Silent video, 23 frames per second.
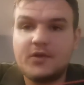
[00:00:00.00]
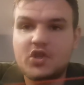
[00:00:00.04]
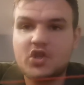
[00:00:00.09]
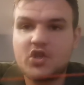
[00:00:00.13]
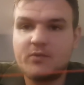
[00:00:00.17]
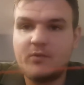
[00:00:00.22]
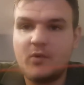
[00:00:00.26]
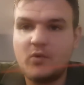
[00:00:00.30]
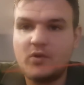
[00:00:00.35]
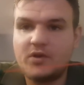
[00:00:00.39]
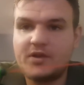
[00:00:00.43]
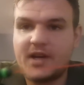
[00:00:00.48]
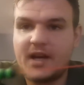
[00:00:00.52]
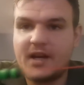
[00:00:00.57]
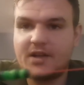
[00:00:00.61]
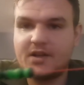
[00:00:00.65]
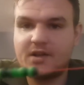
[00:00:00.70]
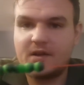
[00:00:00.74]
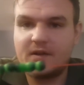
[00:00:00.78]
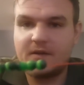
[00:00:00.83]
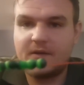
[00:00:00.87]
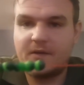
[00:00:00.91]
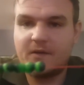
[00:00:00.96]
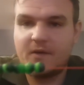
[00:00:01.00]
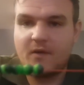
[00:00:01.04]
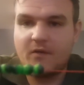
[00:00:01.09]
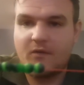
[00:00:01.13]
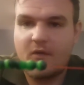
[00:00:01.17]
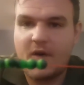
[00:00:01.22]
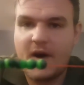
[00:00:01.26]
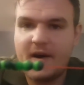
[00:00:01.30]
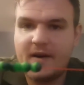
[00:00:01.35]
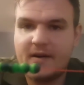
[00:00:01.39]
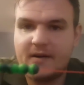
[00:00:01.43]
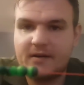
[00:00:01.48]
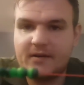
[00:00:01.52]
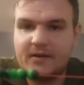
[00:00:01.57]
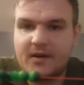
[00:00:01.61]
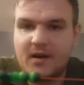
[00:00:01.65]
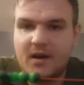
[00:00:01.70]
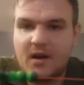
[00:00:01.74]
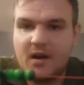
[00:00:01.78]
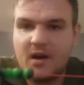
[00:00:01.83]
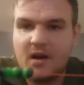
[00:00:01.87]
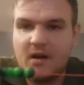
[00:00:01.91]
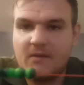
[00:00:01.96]
small section of red
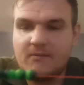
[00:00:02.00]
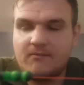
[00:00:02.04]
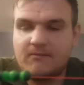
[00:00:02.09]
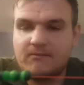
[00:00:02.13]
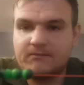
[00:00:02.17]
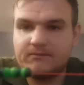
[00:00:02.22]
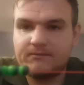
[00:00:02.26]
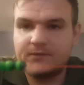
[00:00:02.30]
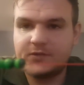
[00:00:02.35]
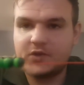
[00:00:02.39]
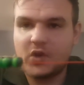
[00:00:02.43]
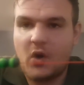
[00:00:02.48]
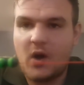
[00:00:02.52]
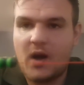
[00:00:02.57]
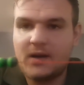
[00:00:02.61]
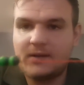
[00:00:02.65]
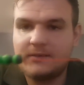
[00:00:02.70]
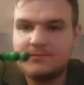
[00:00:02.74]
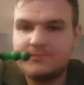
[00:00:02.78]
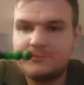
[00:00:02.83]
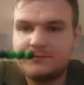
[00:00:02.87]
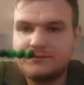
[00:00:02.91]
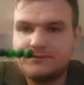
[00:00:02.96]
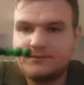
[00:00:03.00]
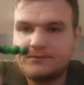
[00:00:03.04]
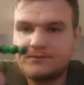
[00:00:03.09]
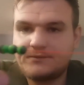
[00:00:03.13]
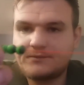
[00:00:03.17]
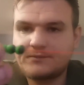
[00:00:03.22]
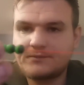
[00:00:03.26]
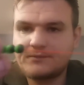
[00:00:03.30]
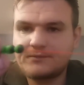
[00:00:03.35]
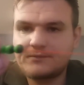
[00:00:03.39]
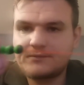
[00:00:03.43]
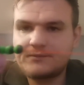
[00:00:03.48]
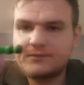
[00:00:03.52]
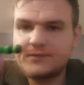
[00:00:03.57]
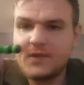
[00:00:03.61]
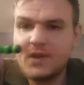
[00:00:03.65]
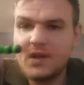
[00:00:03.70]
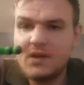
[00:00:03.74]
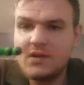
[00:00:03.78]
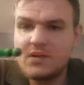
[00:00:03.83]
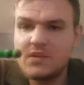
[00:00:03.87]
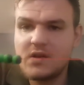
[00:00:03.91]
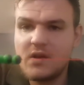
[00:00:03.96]
line
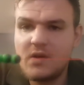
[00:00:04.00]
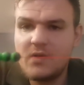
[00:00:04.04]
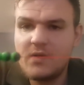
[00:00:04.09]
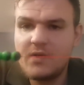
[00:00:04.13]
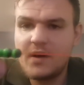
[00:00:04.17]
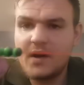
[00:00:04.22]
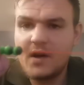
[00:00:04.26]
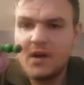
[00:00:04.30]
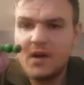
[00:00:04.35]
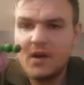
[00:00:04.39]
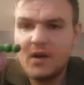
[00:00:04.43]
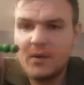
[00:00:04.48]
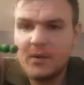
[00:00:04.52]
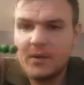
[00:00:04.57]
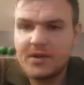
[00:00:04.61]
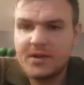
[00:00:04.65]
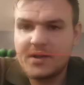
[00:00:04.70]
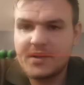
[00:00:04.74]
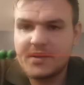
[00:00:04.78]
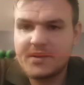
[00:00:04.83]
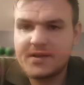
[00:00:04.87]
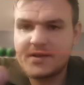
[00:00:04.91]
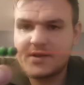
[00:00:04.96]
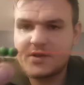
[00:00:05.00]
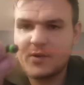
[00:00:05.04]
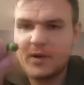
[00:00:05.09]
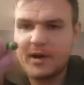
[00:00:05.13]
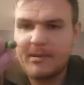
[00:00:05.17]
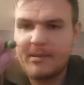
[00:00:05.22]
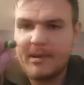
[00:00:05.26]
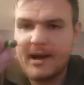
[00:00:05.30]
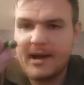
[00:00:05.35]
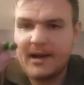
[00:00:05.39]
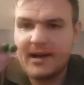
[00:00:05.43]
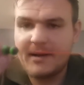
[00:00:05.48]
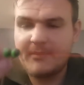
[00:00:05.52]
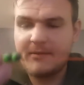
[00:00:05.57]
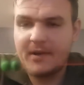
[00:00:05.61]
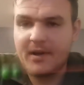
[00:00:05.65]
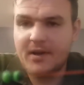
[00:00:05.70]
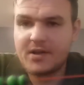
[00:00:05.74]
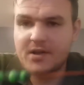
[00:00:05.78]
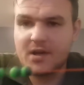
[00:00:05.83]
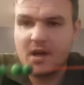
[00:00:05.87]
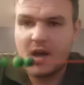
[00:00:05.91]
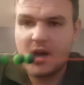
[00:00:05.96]
snood, which is £20
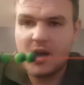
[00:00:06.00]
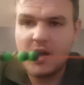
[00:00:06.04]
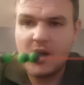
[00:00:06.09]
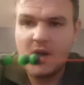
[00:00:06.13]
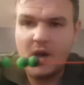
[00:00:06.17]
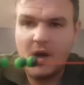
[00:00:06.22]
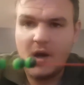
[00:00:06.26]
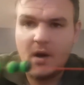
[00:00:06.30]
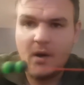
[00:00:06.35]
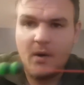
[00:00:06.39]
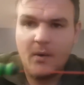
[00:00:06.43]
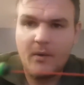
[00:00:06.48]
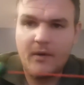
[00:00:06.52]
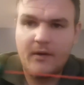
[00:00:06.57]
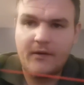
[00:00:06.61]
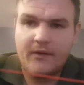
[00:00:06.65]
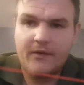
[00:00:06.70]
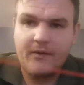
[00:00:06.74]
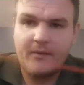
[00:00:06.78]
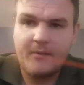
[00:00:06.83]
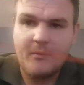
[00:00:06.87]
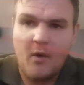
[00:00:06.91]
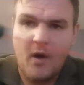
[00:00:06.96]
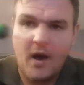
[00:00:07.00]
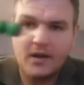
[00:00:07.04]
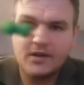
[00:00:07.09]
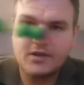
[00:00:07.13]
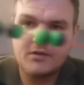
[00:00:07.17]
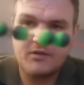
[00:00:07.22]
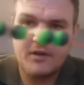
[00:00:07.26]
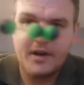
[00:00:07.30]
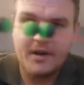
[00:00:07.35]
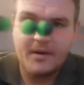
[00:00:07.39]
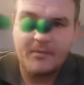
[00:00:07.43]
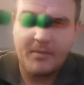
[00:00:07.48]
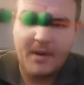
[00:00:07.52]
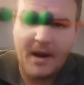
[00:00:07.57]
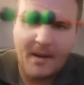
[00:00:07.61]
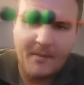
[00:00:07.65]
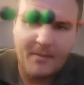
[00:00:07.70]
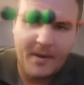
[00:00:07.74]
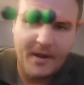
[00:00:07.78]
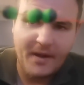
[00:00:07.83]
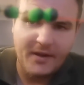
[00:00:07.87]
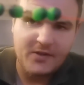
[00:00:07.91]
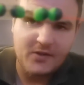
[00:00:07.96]
amnesia, with Mike's green and
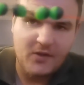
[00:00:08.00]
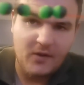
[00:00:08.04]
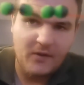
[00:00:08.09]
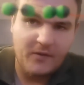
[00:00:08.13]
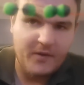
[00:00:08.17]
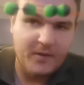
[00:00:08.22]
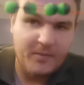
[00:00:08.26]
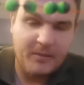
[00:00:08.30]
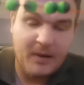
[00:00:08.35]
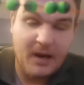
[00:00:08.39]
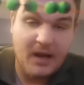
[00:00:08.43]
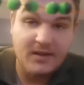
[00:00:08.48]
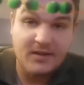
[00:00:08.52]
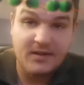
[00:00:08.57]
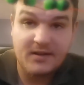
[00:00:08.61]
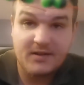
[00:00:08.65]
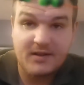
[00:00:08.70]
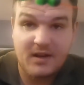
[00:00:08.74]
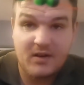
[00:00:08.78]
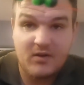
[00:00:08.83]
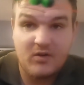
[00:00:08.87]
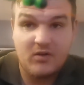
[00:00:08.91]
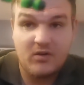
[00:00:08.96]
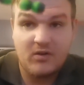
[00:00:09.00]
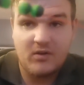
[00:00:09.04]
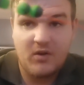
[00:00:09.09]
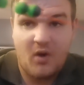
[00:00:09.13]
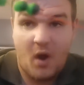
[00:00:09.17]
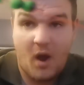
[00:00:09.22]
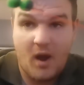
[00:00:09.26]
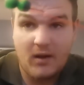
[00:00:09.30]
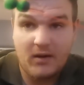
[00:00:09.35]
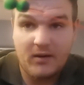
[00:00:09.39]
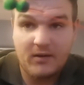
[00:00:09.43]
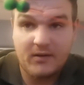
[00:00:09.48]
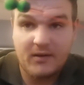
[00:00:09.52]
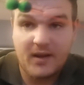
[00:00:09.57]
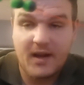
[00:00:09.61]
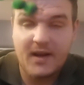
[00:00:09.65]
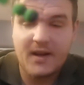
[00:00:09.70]
black beads on for the plaice, because they look like